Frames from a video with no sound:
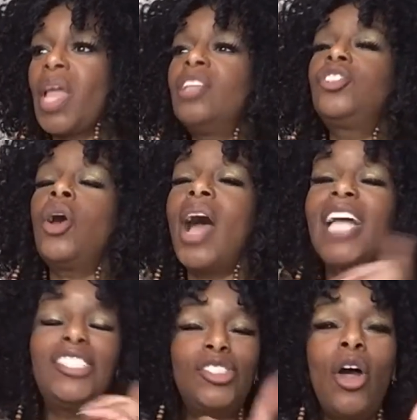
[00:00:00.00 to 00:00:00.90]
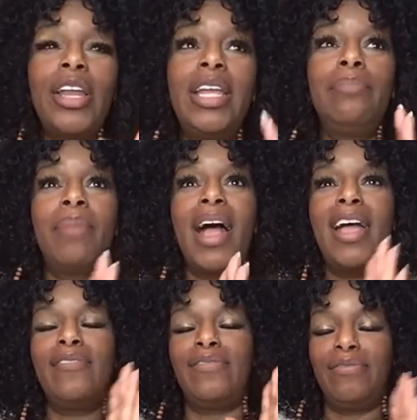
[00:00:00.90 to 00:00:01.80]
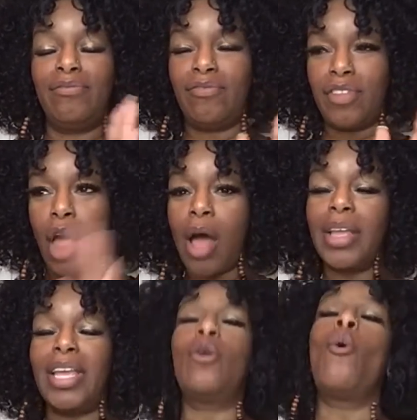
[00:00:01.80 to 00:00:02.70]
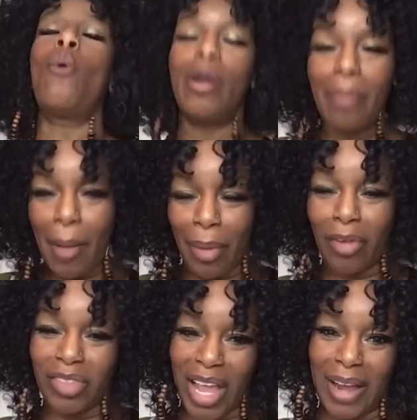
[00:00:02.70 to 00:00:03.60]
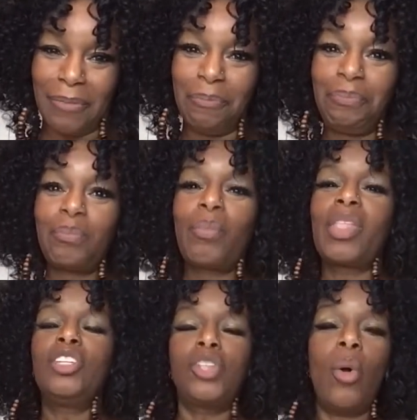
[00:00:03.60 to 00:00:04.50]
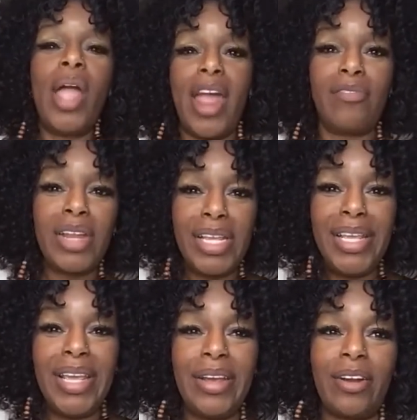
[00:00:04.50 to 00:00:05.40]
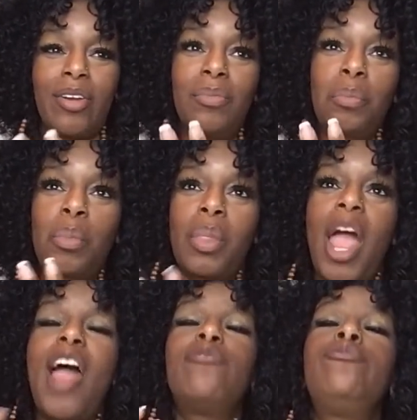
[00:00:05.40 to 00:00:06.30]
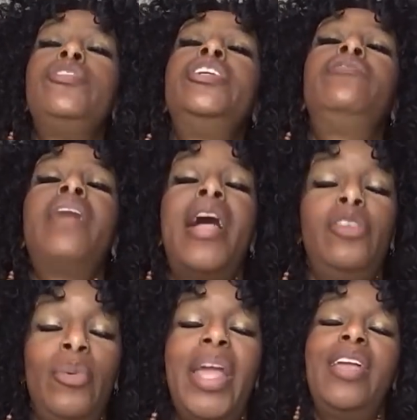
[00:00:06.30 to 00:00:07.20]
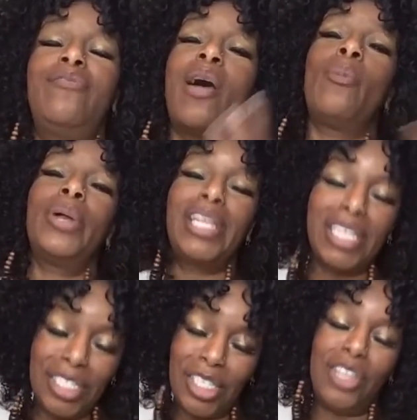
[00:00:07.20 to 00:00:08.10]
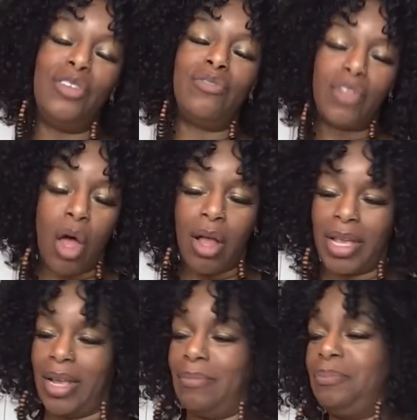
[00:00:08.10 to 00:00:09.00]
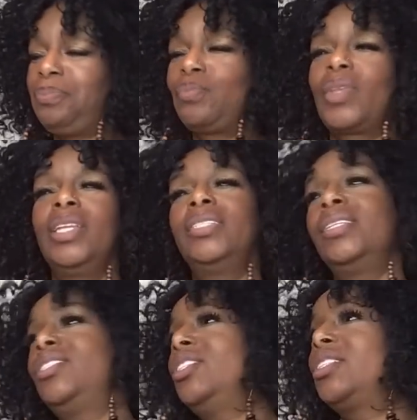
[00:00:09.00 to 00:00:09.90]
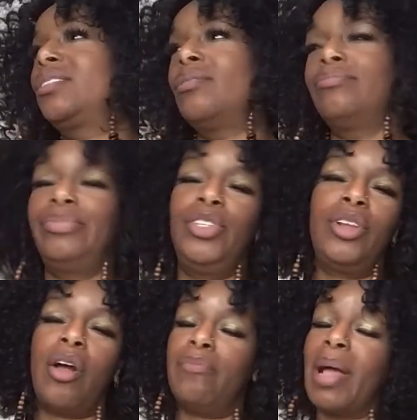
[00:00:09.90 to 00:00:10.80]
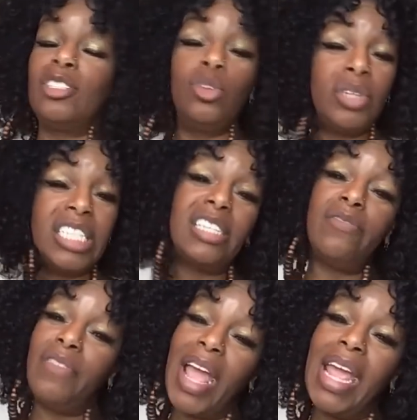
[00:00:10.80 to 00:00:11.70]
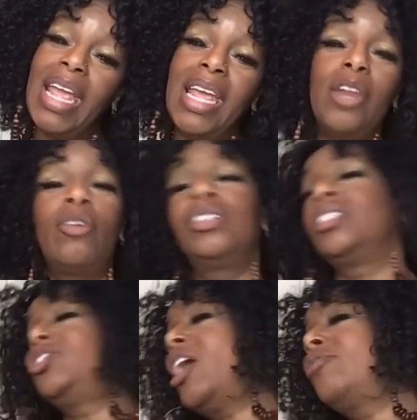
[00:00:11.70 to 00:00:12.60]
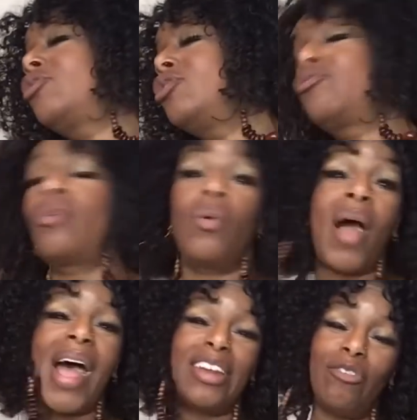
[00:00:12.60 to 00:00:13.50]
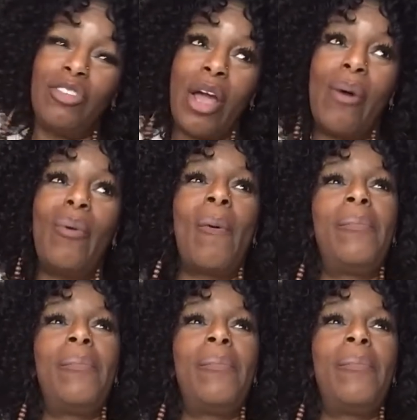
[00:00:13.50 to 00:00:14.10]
So I started my vlogging on my birthday. So every year I reevaluate if I want to continue vlogging. Is it just, you know, am I doing this in vain, or is the channel going to grow? I don't know.